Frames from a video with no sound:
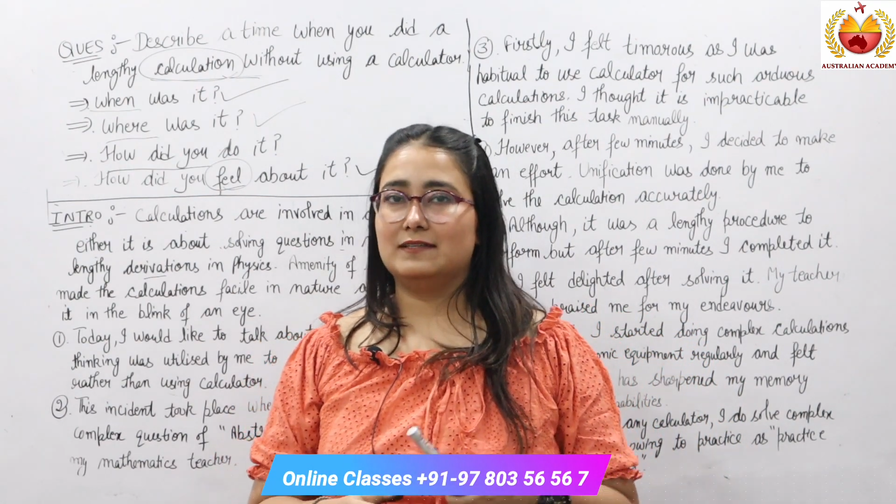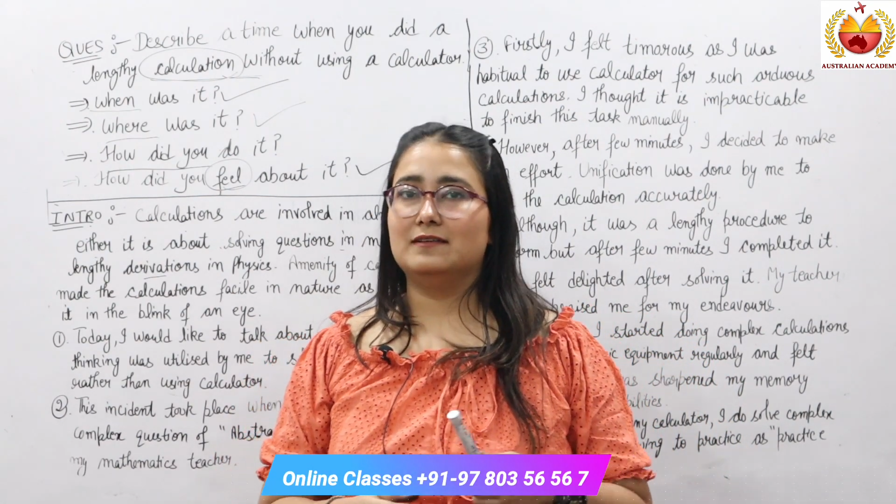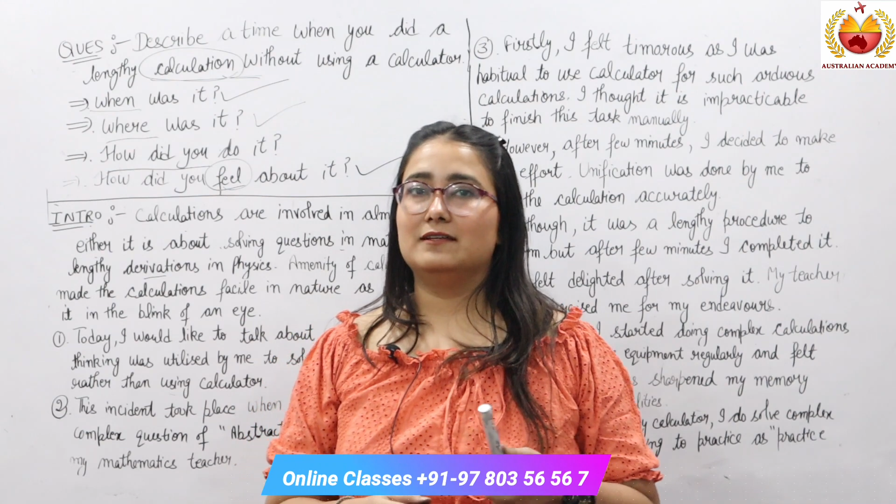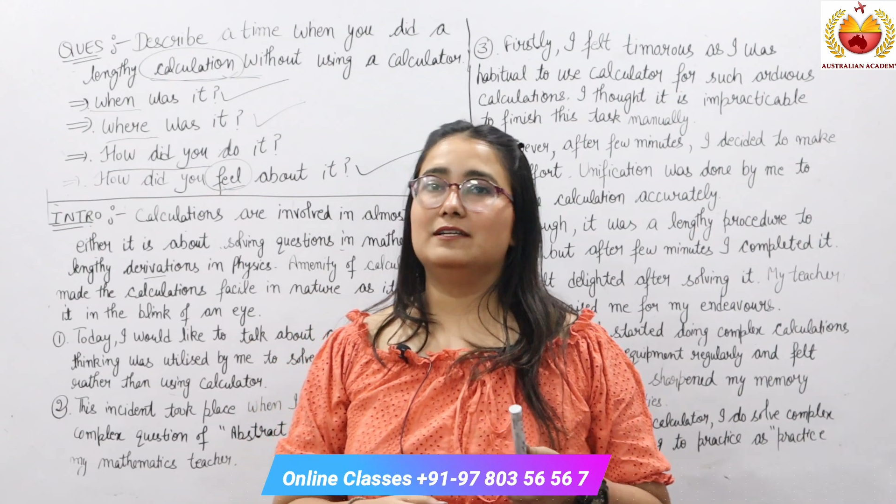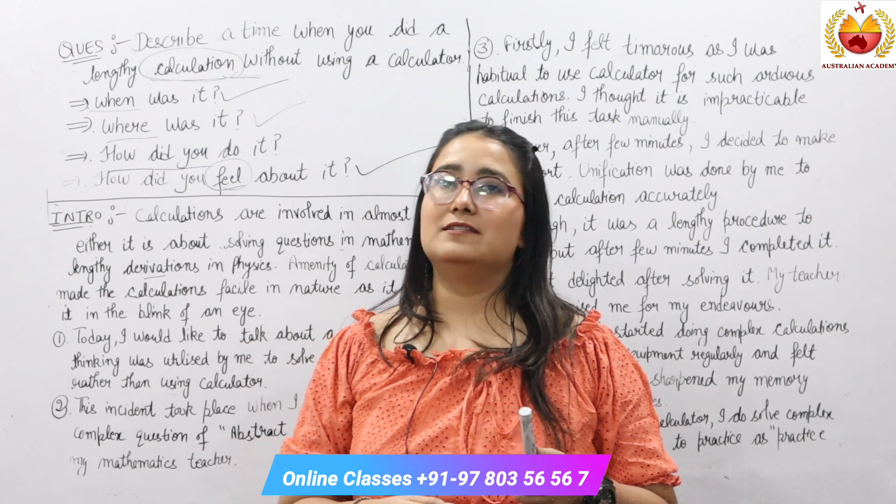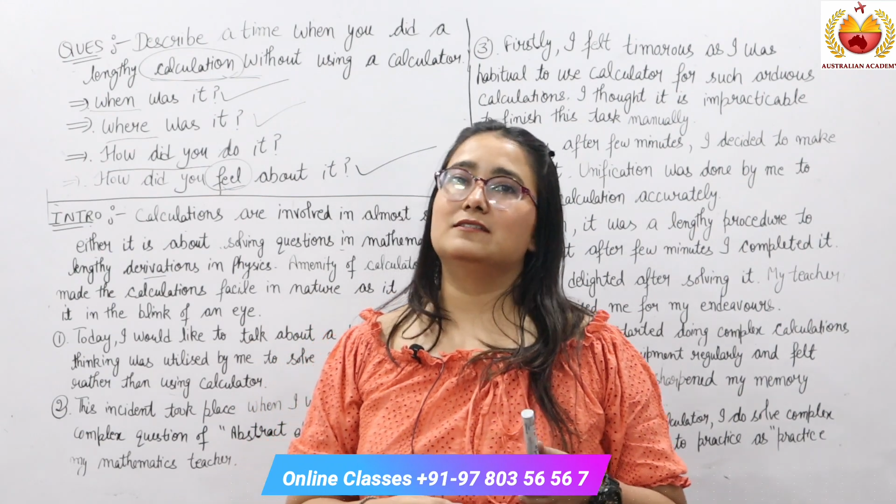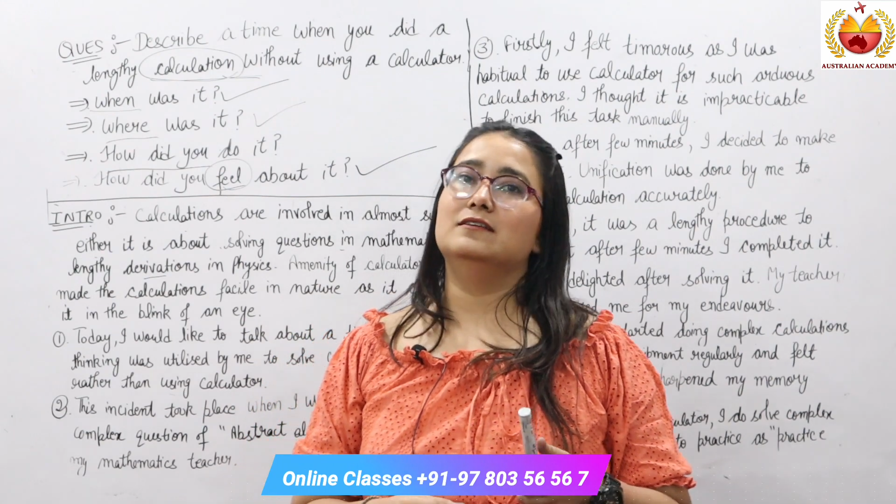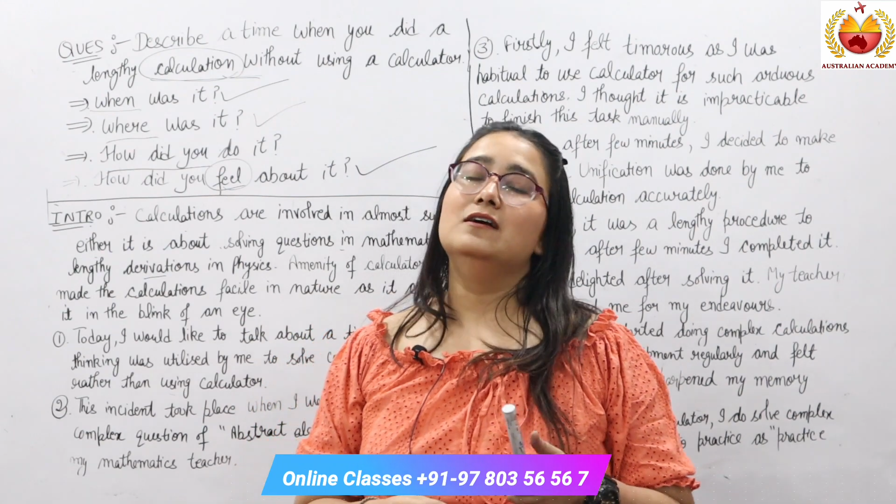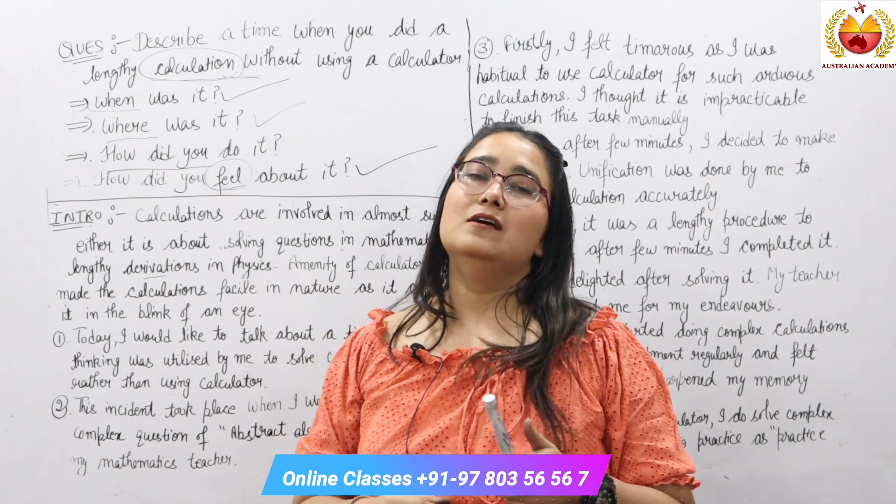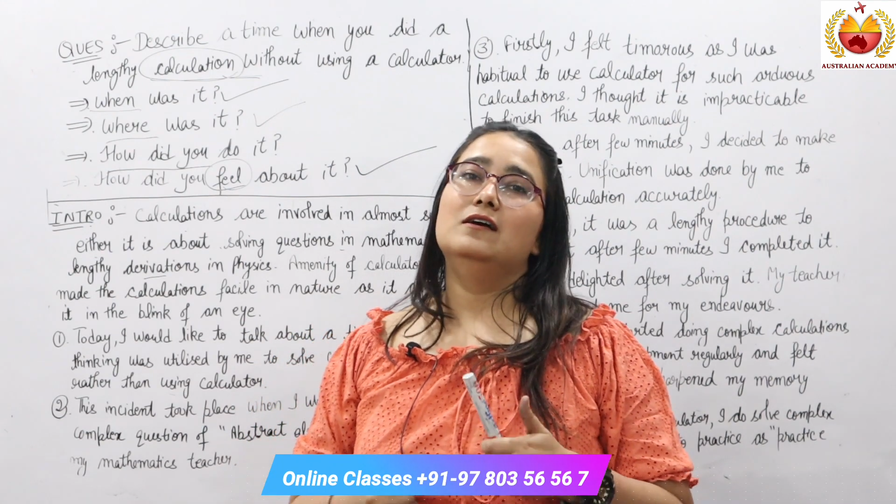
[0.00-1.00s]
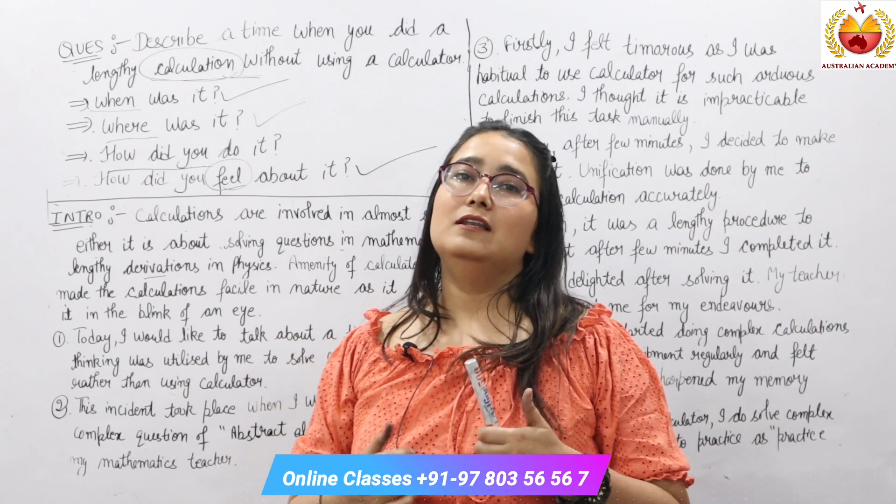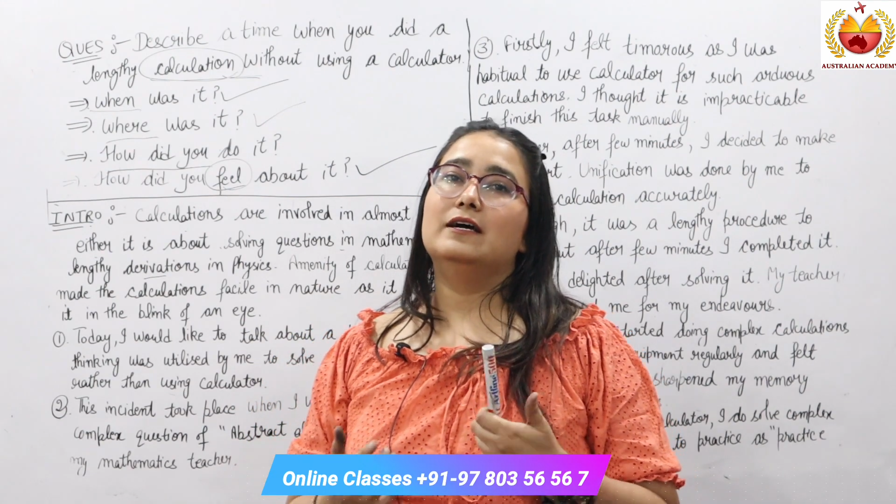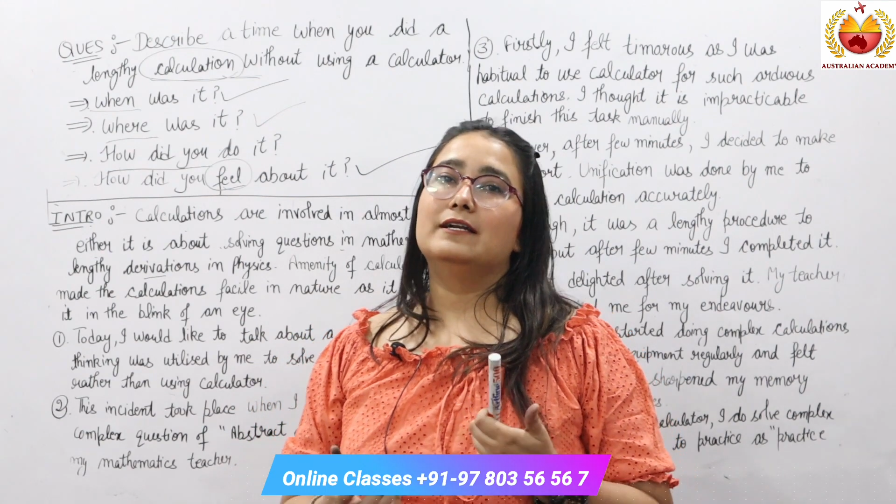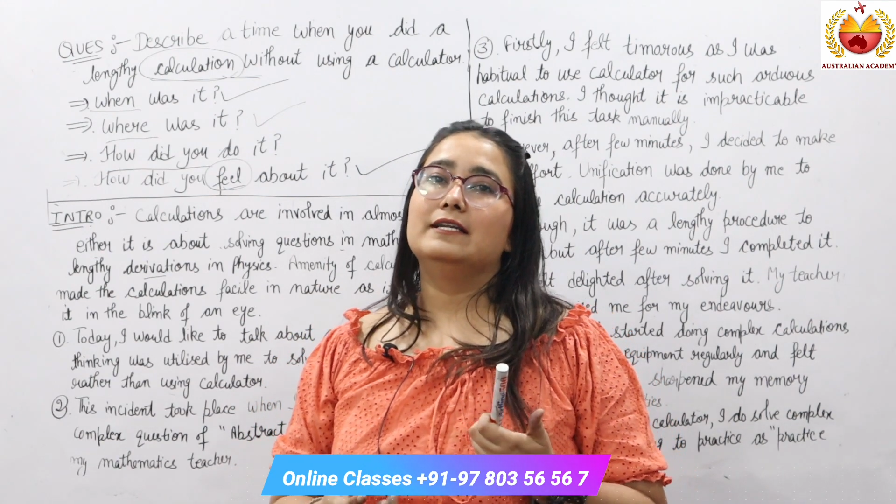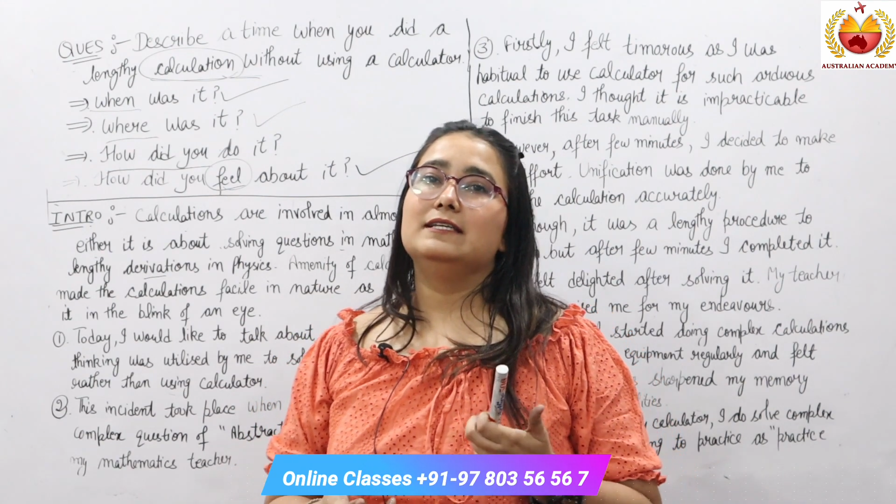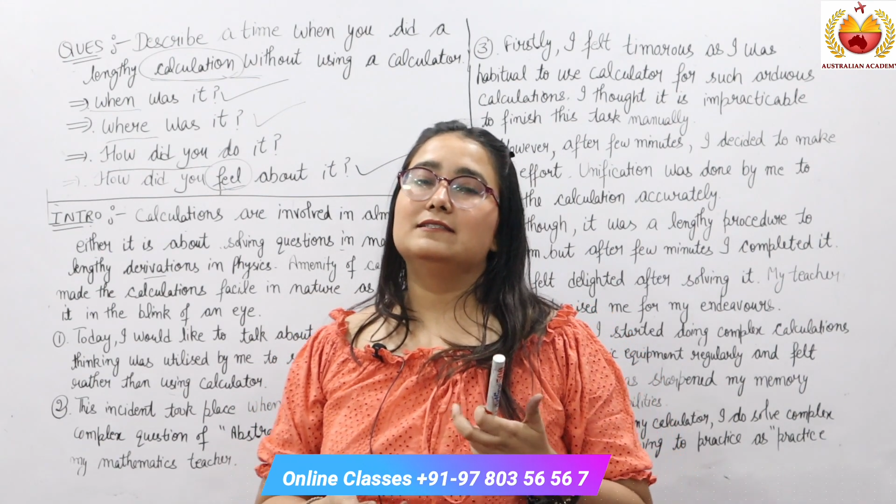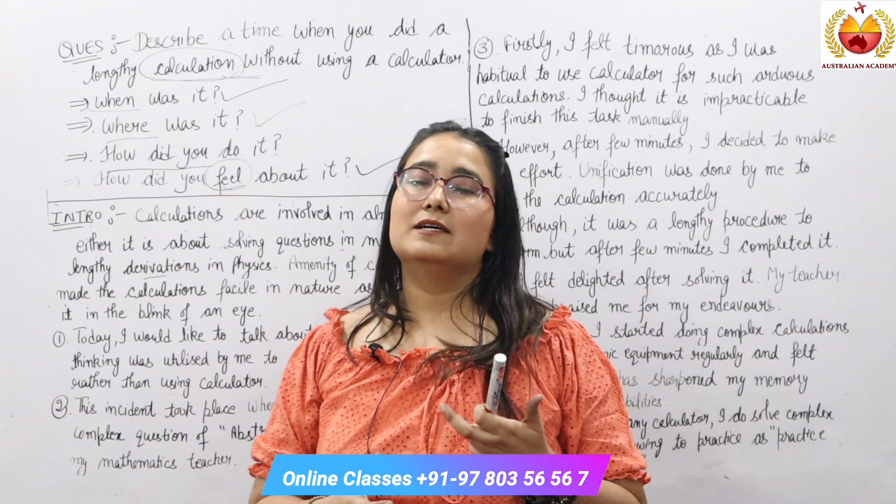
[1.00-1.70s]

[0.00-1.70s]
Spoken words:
Either it's learning